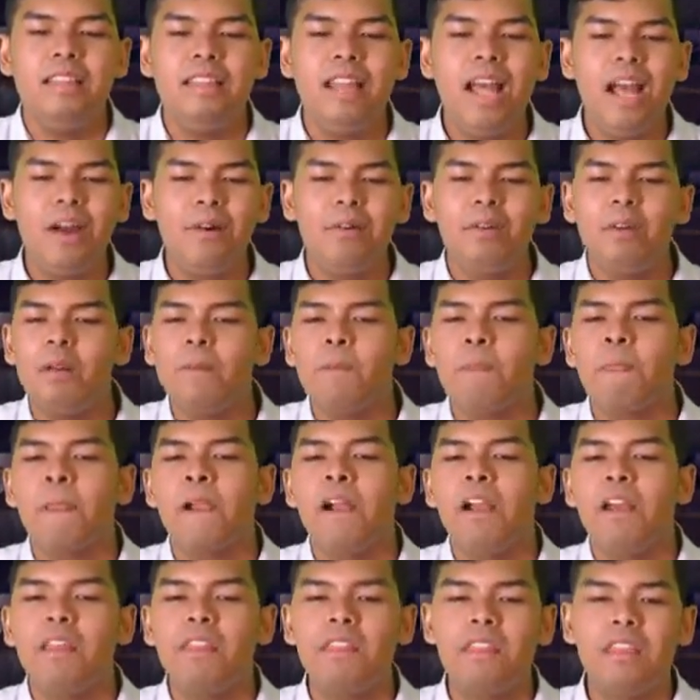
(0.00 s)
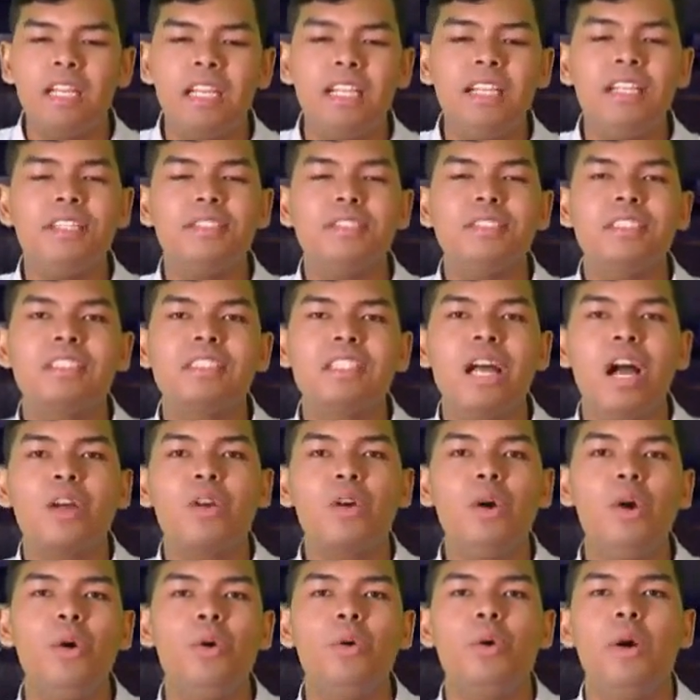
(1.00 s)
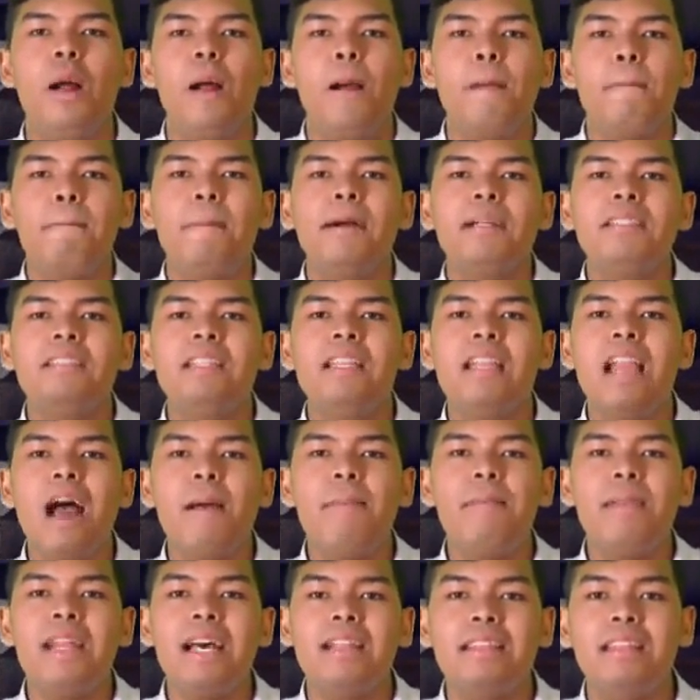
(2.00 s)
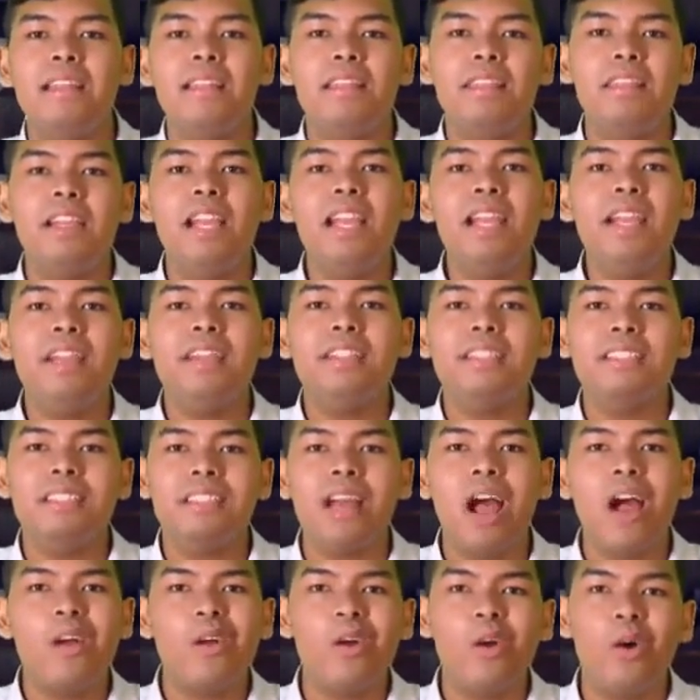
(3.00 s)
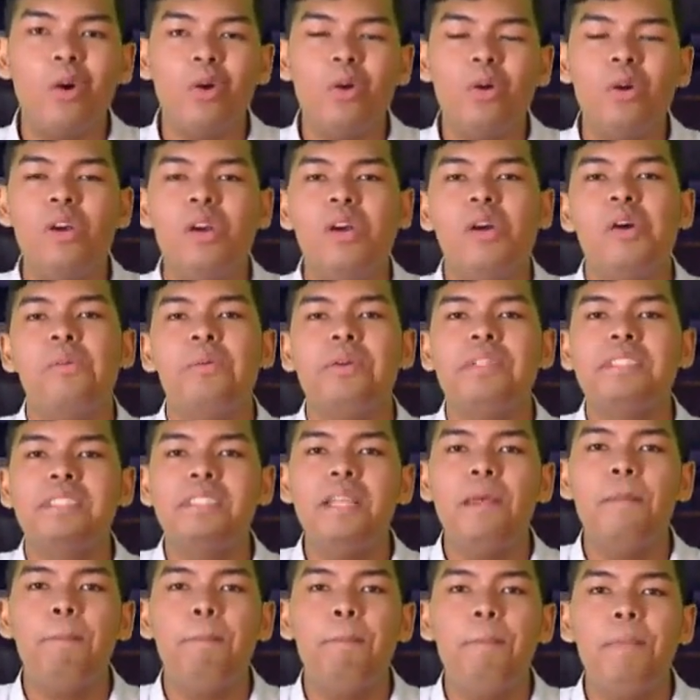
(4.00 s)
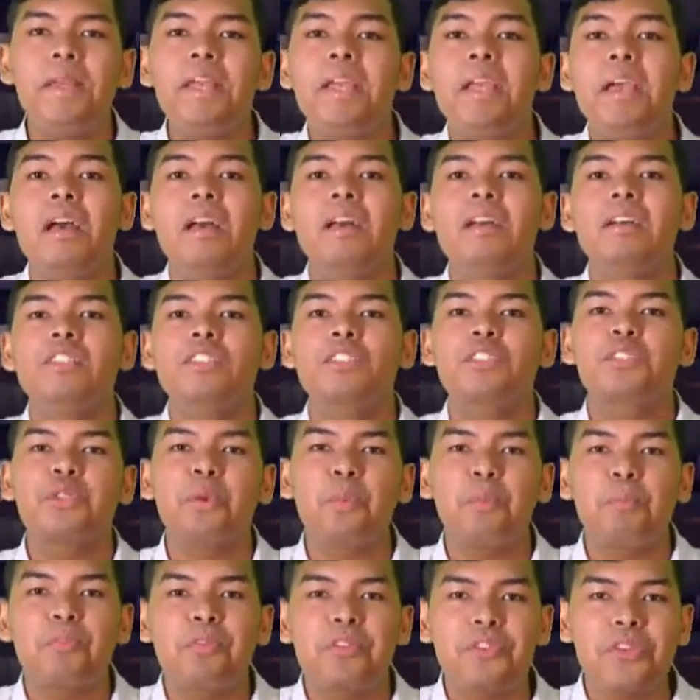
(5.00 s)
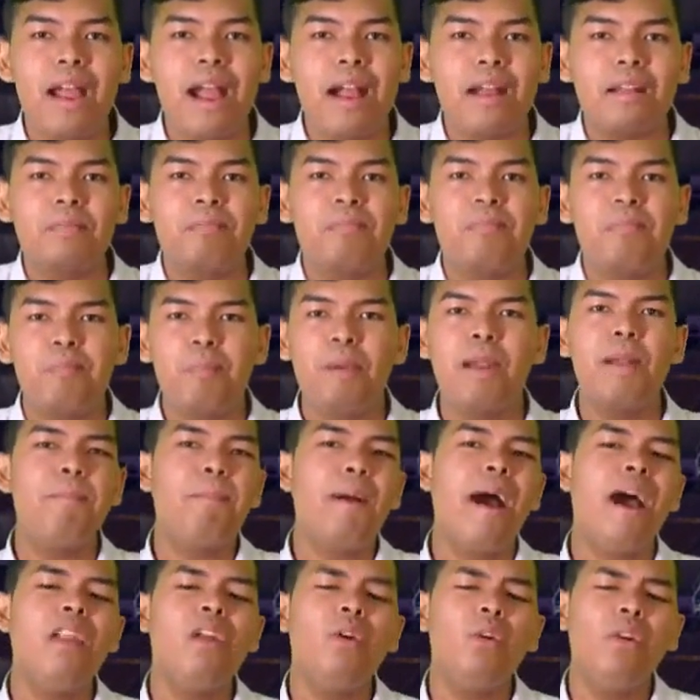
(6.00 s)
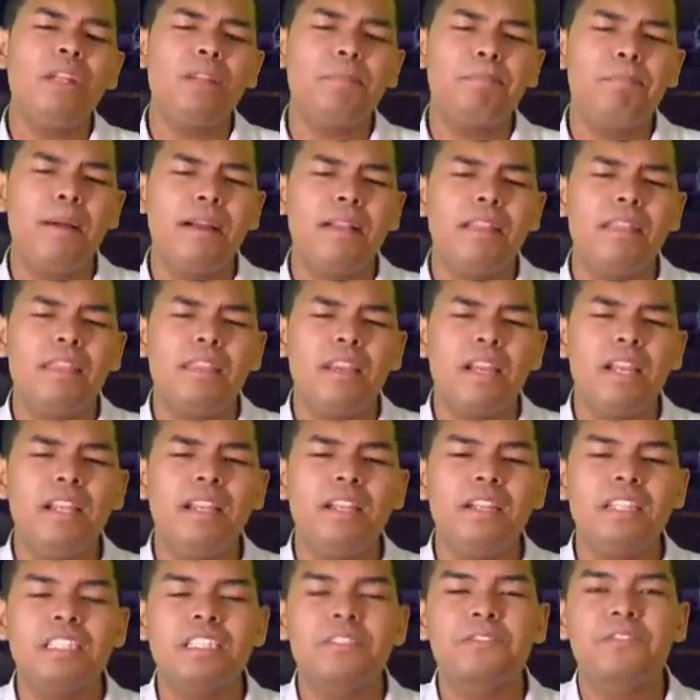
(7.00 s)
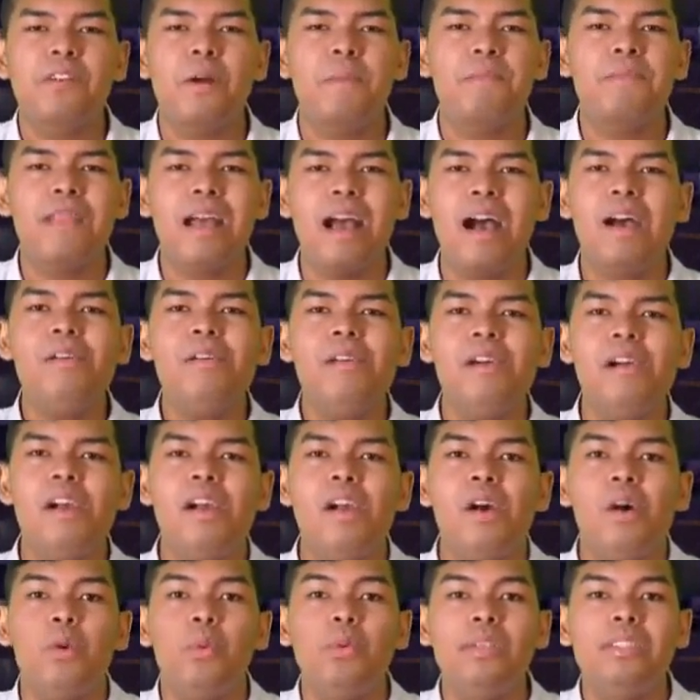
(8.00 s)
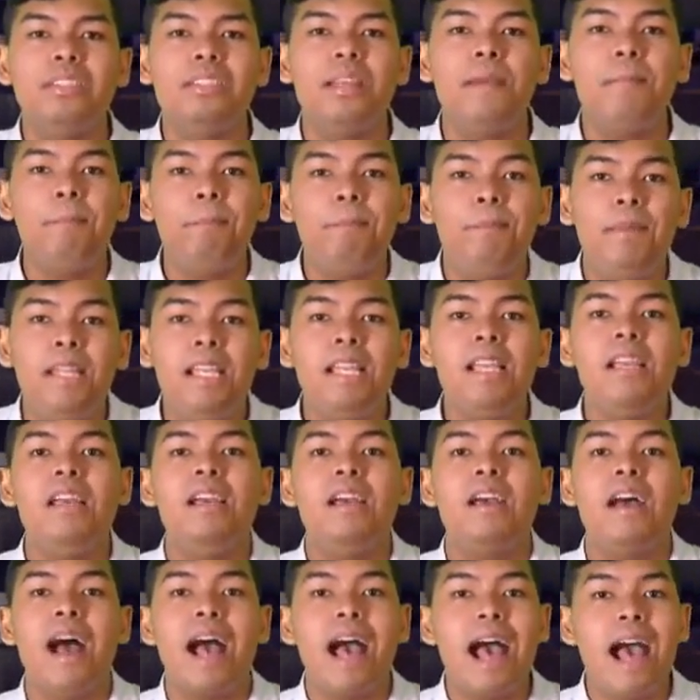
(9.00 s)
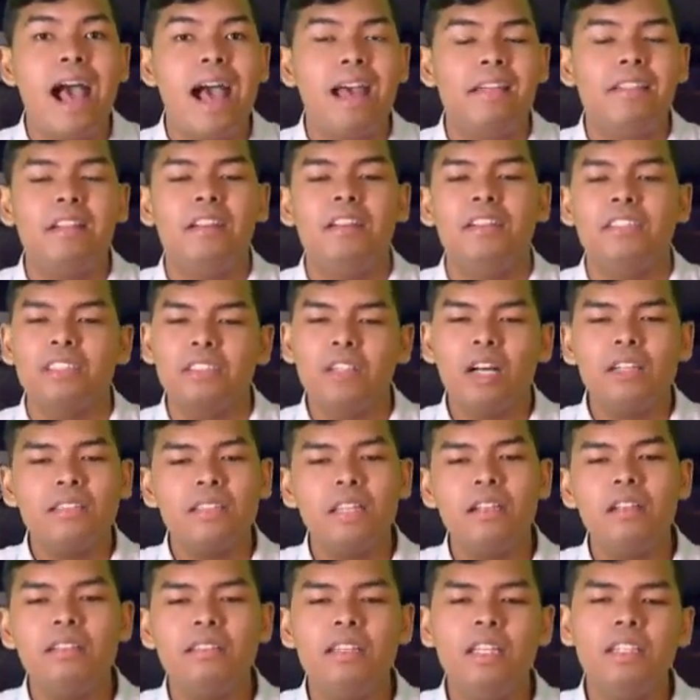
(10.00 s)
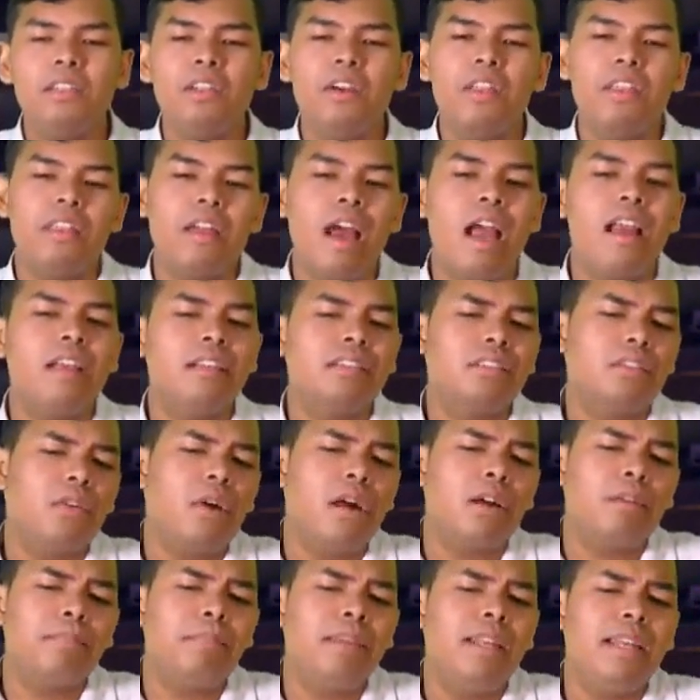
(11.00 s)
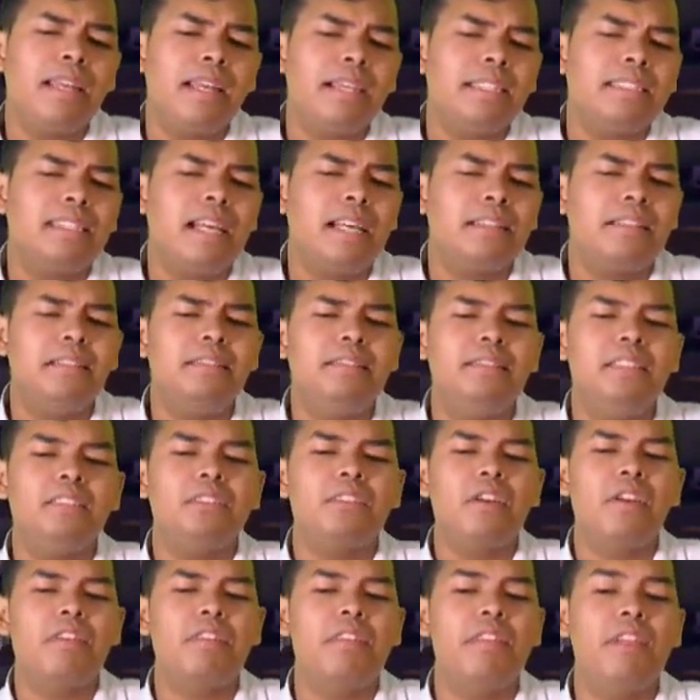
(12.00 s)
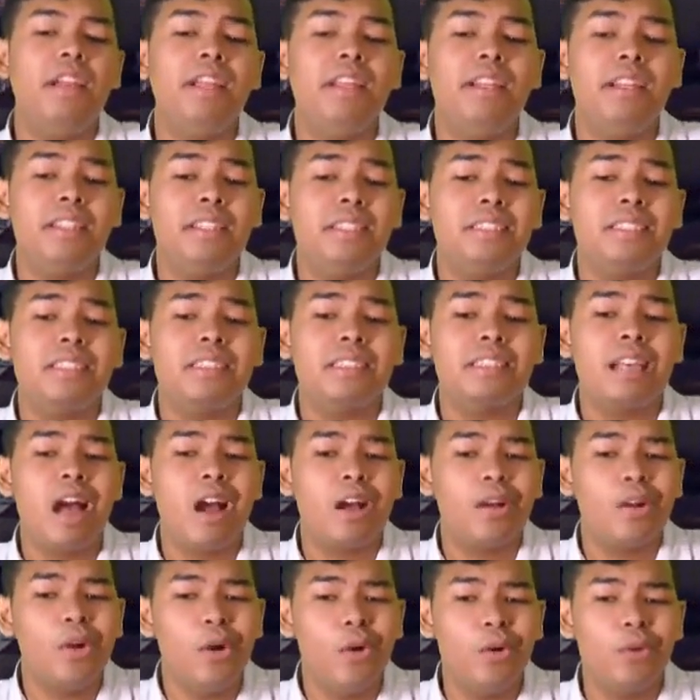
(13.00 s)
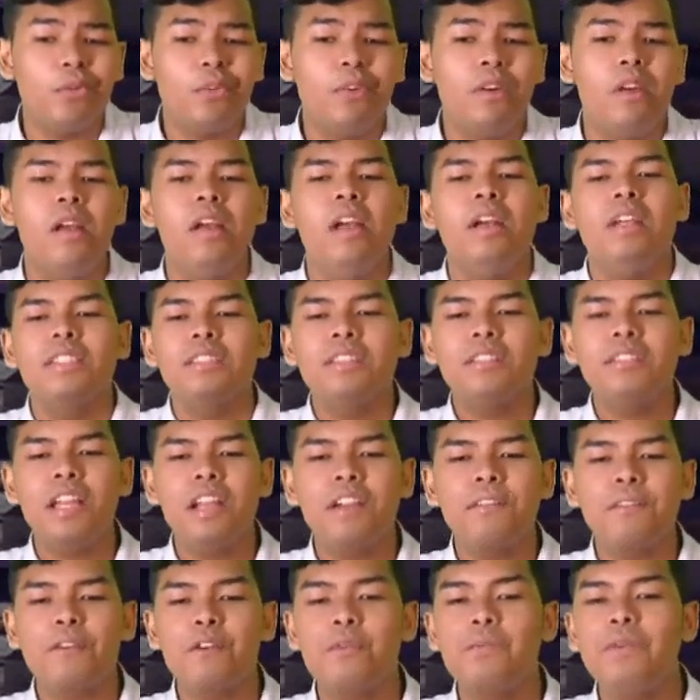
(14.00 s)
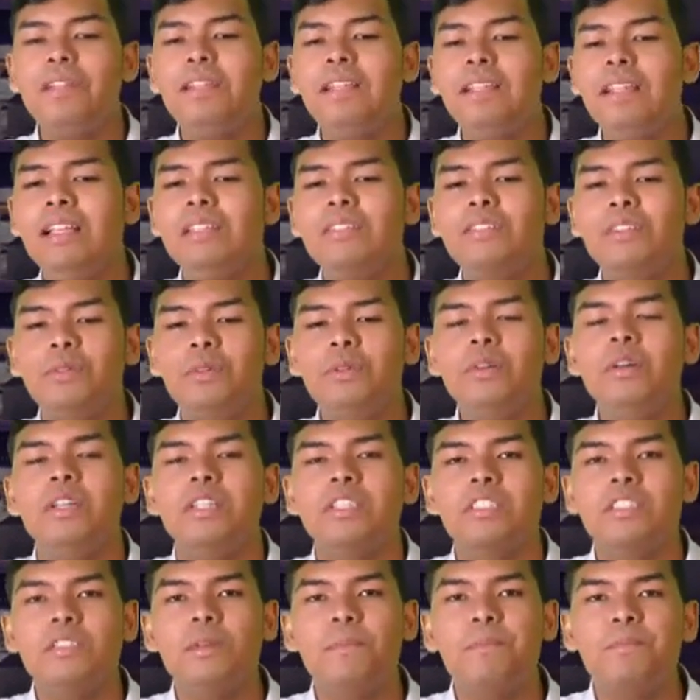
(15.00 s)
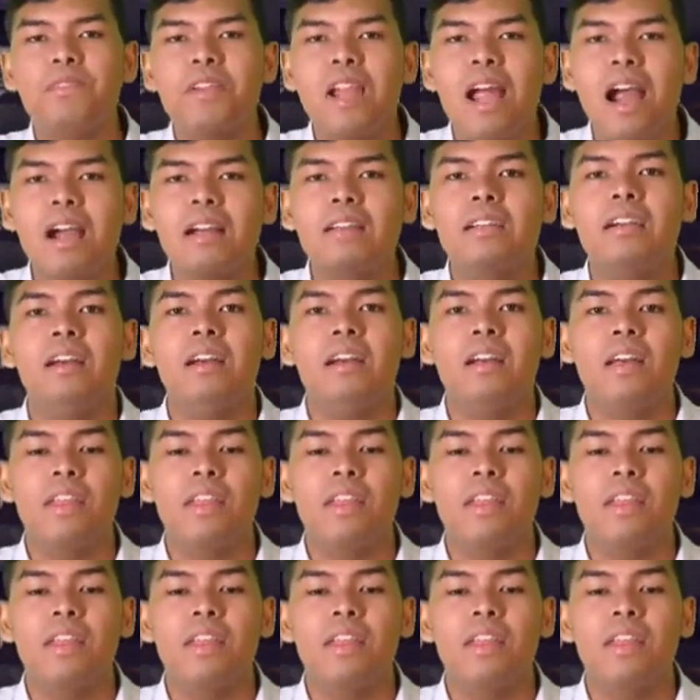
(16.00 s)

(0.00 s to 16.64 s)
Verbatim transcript: Now, three years ago. Pag sinabi natin three years ago, we simply subtract. Pero paano ulit pag three years from now? We simply add. So, ang tanong dito, ay, so ang binigay sa atin dito ay three years ago. So, therefore, we need to subtract